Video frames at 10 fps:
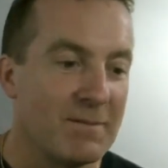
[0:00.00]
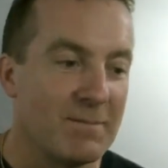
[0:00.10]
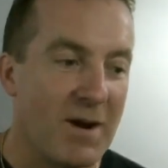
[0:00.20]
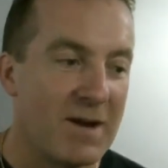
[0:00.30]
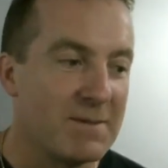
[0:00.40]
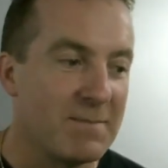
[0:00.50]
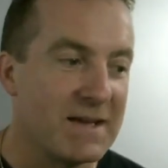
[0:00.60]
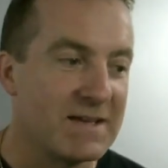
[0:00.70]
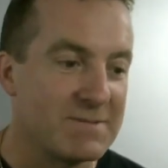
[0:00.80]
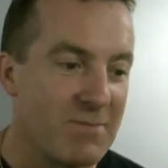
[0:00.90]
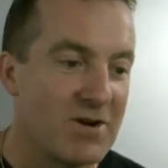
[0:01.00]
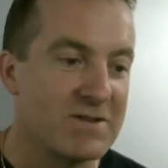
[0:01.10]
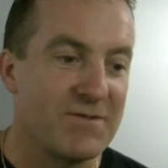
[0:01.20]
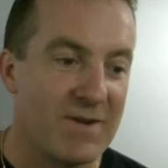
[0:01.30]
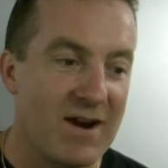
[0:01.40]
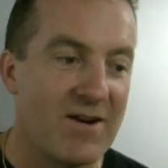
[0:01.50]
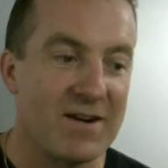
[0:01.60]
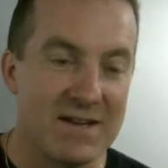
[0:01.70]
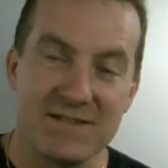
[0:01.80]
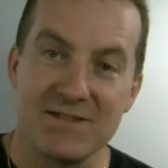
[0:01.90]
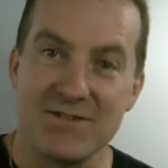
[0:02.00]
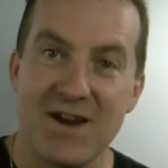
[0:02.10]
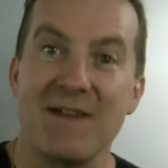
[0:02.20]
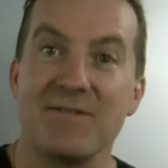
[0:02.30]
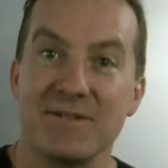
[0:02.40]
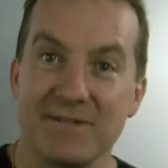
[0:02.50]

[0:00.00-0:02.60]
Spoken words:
Probably the biggest margin for error is the driver.